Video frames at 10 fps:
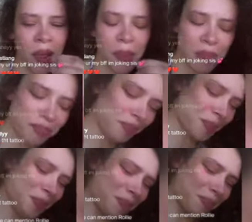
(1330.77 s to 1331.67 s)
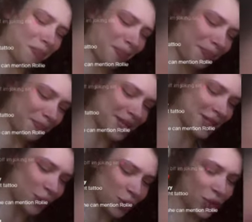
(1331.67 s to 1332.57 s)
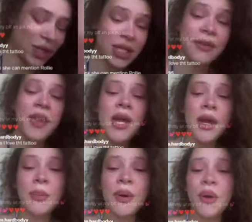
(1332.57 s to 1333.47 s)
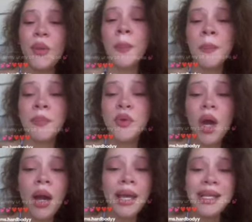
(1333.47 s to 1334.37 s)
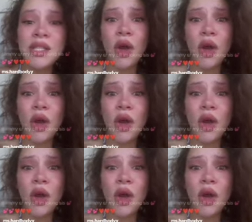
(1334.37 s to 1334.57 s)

Miss Coochie or something. Bro, y'all is so funny.